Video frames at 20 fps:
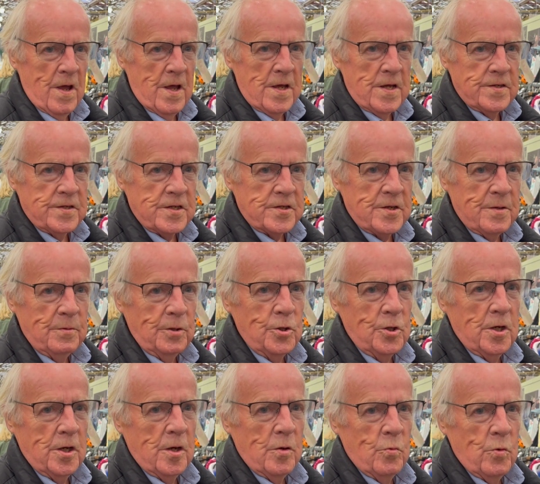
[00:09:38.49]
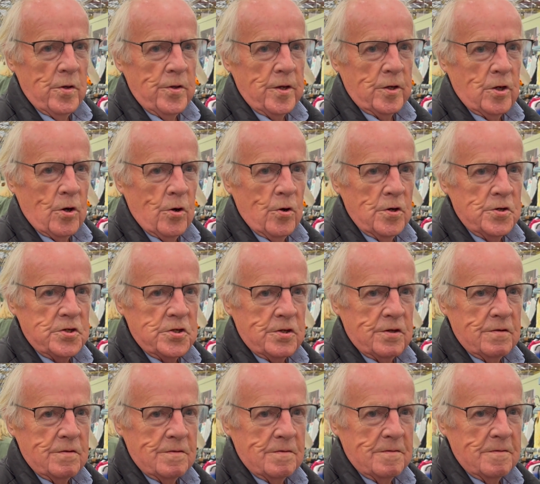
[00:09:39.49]
He says, "I'm looking at what they cost."
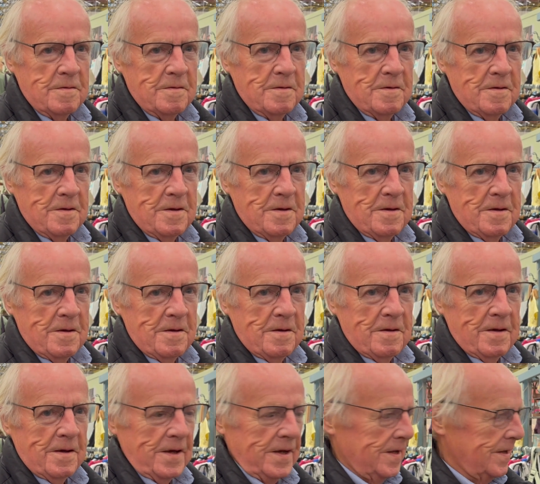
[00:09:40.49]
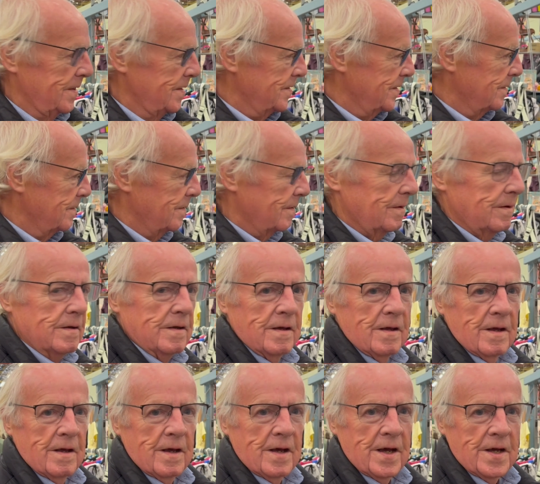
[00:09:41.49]
And he said,
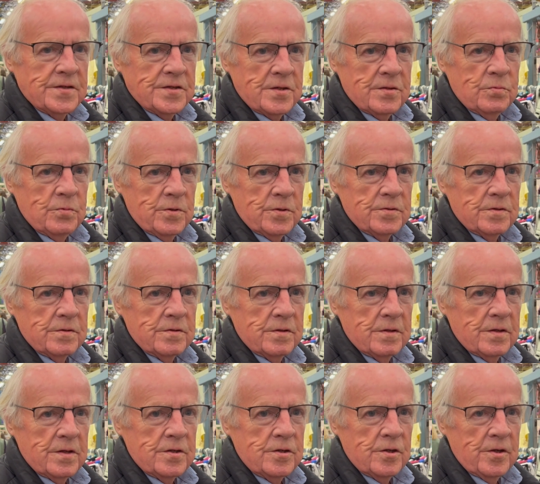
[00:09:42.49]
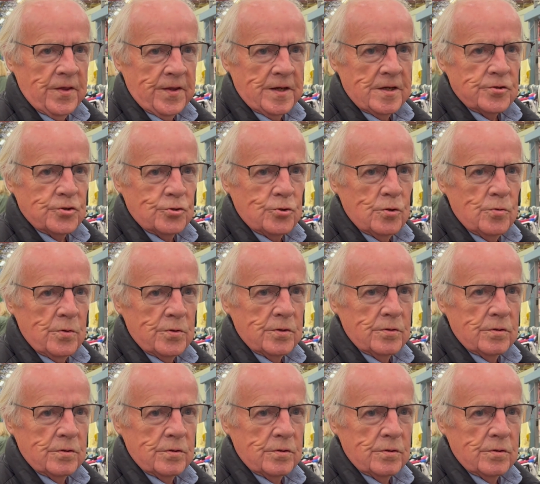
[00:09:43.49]
I said, "What? You think it's too